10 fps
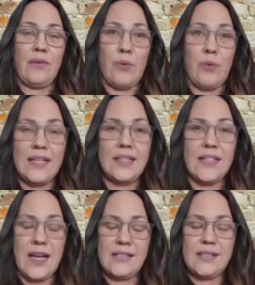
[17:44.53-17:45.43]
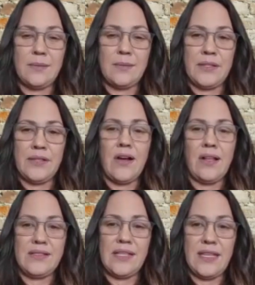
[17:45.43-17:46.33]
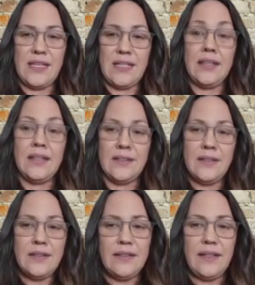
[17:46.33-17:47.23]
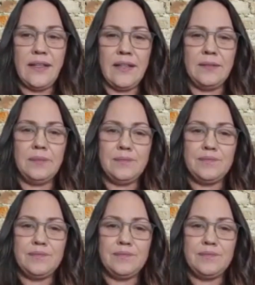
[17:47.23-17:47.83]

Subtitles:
recognize it, but not take it in, and